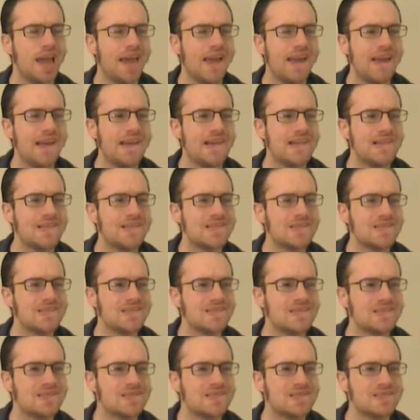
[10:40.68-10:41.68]

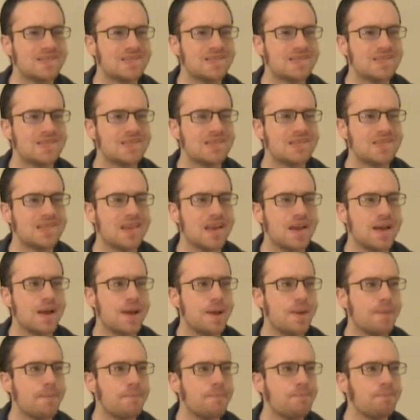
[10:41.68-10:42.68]

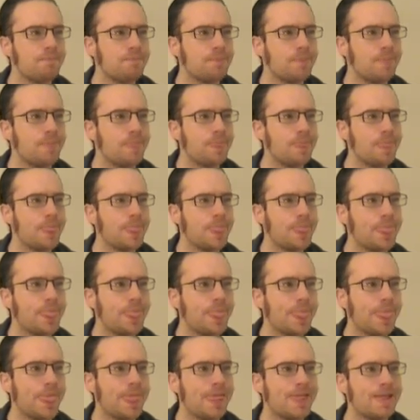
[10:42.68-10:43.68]

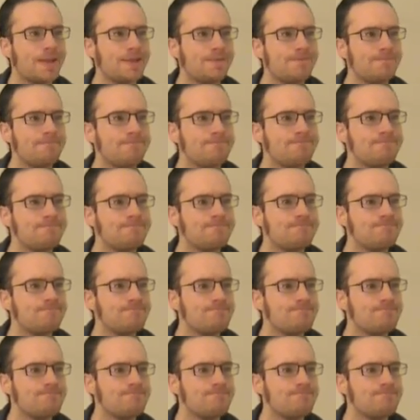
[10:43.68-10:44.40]
No one is speaking in this clip.